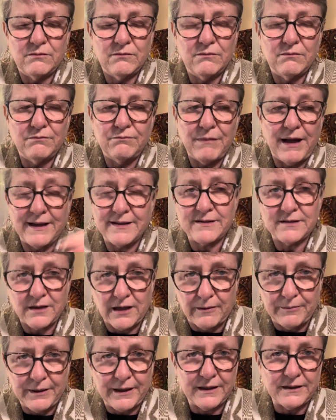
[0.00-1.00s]
messed
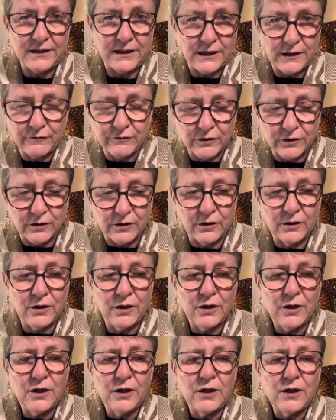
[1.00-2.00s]
up and evil,
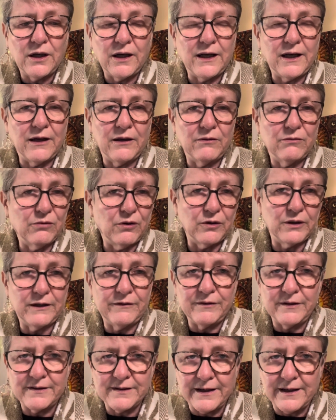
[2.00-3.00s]
and I won't
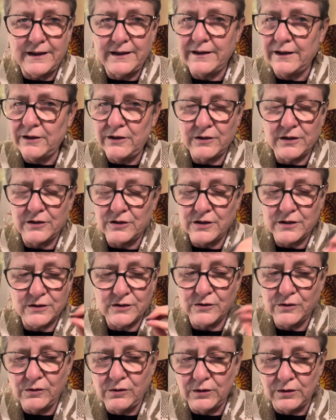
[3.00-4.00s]
even say anything, you can just
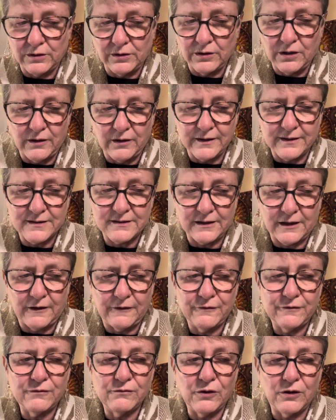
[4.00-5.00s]
Google the
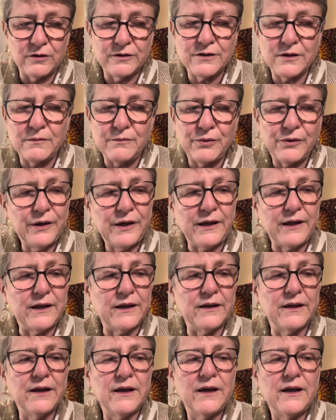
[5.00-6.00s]
stuff, Walter
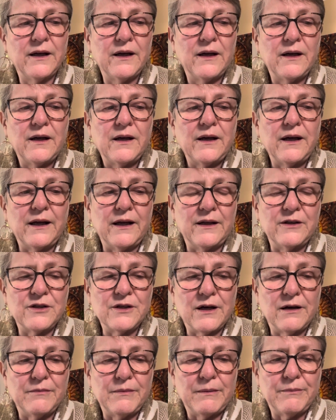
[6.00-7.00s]
Breen. And
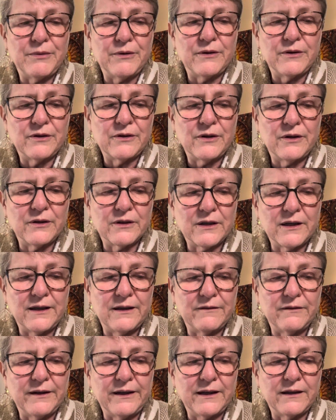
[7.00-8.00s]
I remember her kind
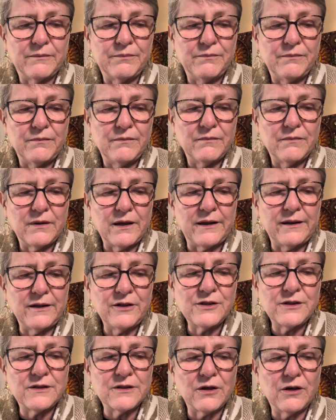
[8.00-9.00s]
of like, I think
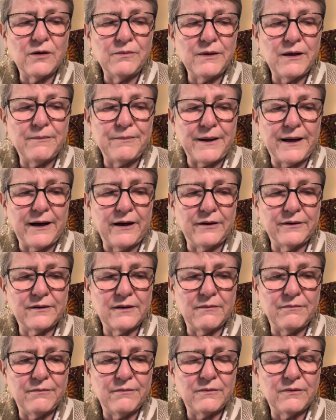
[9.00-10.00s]
she told me about
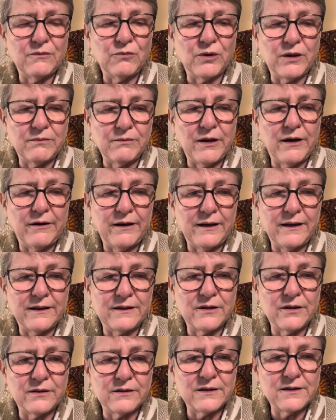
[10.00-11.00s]
what Marion
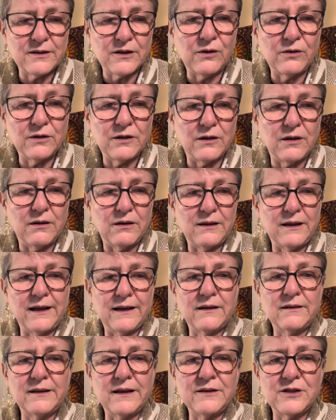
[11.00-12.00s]
had told her,
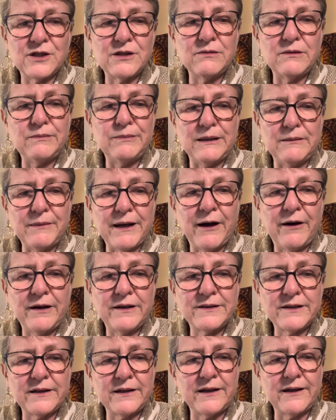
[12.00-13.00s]
like that she'd been
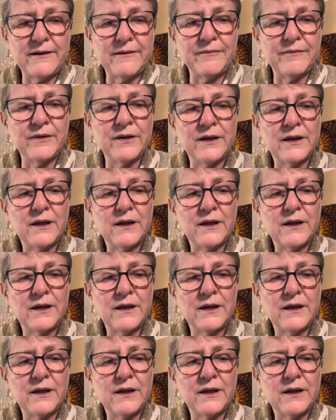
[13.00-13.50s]
married to him,